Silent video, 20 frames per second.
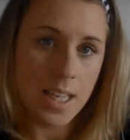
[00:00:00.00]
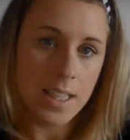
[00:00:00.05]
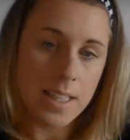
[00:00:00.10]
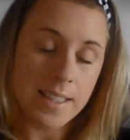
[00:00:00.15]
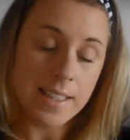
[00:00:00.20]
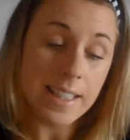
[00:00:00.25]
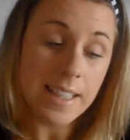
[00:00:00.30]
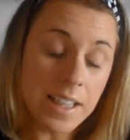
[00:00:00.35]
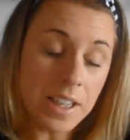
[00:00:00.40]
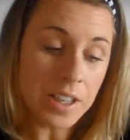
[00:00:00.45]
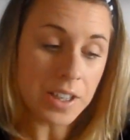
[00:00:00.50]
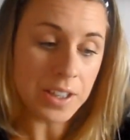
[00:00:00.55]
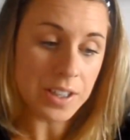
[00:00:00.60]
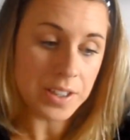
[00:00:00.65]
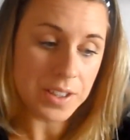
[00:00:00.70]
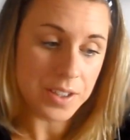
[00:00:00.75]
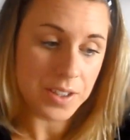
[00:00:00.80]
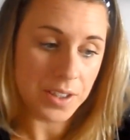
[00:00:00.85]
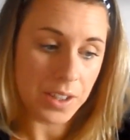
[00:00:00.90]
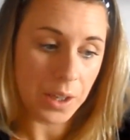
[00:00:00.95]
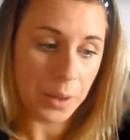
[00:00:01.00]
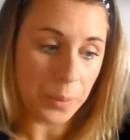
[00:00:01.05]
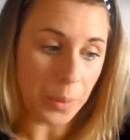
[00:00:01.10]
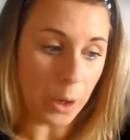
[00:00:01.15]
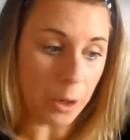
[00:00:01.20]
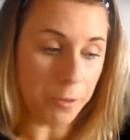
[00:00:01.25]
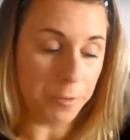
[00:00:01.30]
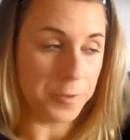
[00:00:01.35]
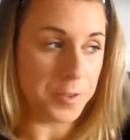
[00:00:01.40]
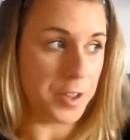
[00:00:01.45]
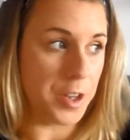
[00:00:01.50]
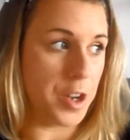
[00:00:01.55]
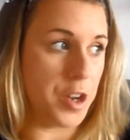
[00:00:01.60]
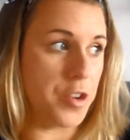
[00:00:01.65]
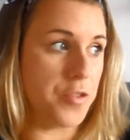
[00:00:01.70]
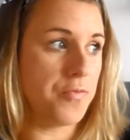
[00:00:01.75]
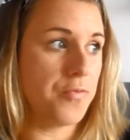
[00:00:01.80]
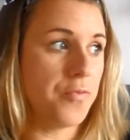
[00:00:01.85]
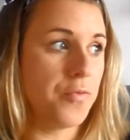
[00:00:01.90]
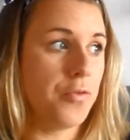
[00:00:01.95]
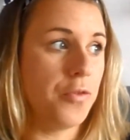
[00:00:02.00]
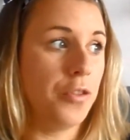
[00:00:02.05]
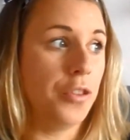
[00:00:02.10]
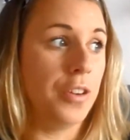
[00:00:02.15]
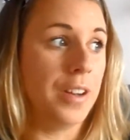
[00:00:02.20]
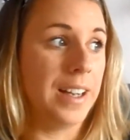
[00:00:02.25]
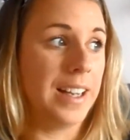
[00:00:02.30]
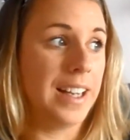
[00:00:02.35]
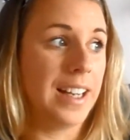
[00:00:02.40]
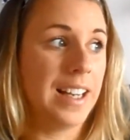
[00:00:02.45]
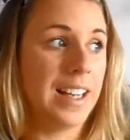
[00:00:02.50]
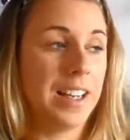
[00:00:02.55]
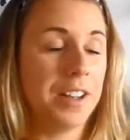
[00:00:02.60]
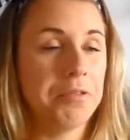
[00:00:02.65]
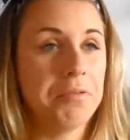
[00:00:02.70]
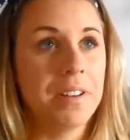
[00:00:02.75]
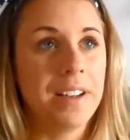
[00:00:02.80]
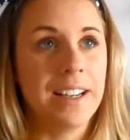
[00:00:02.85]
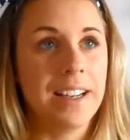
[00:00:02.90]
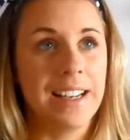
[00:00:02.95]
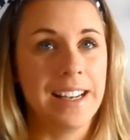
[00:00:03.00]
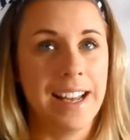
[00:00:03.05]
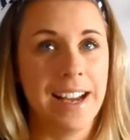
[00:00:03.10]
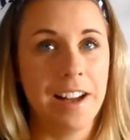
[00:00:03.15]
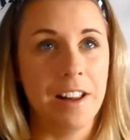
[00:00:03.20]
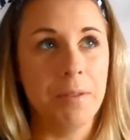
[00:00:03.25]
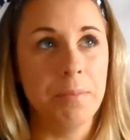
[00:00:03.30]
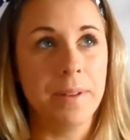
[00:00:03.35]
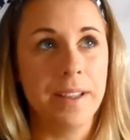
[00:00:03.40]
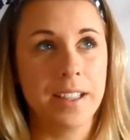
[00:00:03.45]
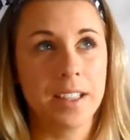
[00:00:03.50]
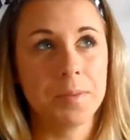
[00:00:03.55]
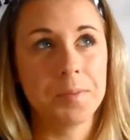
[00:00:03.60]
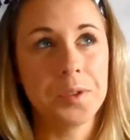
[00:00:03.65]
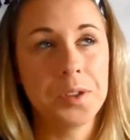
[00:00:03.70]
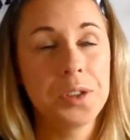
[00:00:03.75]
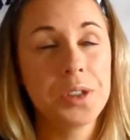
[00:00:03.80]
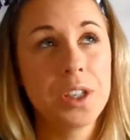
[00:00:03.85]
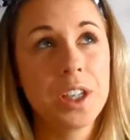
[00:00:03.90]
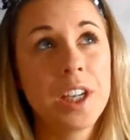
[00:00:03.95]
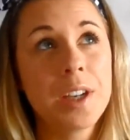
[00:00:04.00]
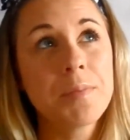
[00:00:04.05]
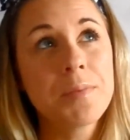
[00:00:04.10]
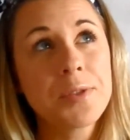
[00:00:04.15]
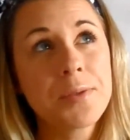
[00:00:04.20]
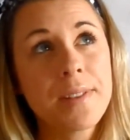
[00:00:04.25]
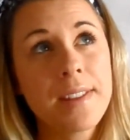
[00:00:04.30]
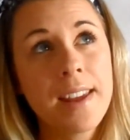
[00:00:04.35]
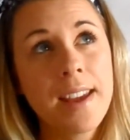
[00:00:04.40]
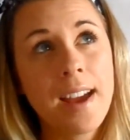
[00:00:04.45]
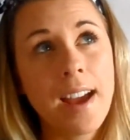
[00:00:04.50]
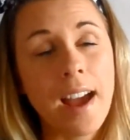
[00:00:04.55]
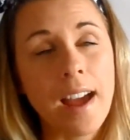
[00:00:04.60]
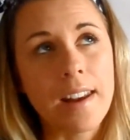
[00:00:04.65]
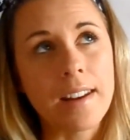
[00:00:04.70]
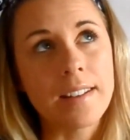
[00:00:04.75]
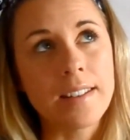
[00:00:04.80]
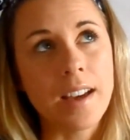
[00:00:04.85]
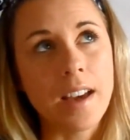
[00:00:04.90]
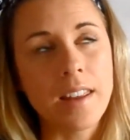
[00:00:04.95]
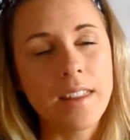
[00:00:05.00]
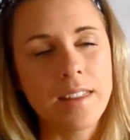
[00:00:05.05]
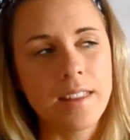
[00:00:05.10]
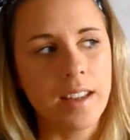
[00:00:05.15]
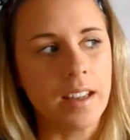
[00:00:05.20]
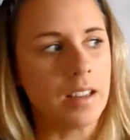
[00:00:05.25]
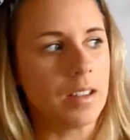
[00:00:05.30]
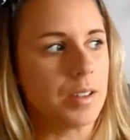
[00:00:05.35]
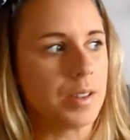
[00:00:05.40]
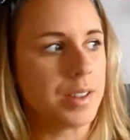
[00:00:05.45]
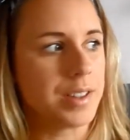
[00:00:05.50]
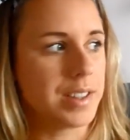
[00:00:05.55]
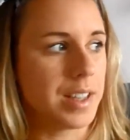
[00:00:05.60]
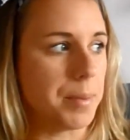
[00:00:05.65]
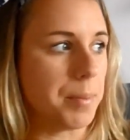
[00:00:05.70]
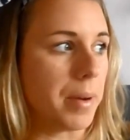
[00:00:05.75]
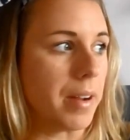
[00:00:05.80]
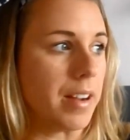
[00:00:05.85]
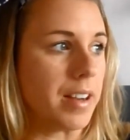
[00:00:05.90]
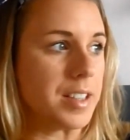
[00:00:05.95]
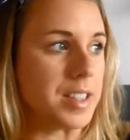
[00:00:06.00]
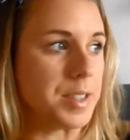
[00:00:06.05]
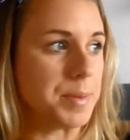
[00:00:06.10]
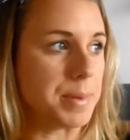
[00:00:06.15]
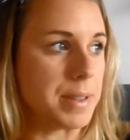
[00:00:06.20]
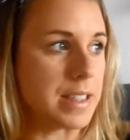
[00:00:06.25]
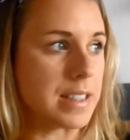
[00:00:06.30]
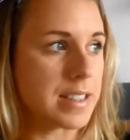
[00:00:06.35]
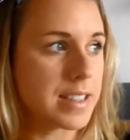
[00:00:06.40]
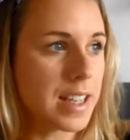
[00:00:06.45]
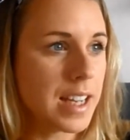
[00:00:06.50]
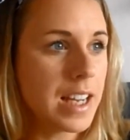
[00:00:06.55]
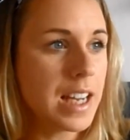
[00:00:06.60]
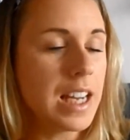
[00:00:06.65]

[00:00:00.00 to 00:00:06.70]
Seeing her so often really helped me come to terms with it, and I think also my husband.